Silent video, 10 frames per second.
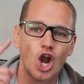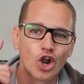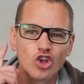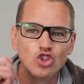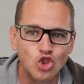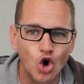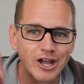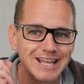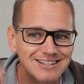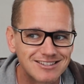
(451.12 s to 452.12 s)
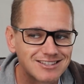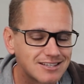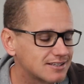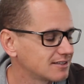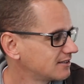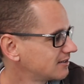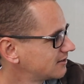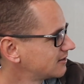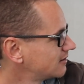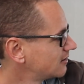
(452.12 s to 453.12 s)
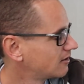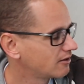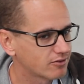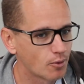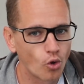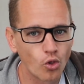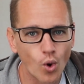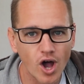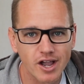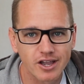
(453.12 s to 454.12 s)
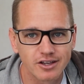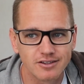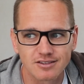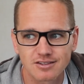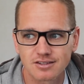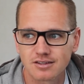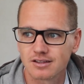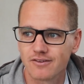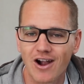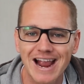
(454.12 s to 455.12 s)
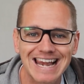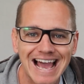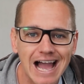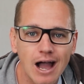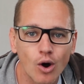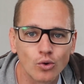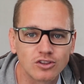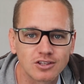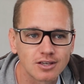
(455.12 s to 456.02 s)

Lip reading: a lot of noise. All the workers, they're very loud.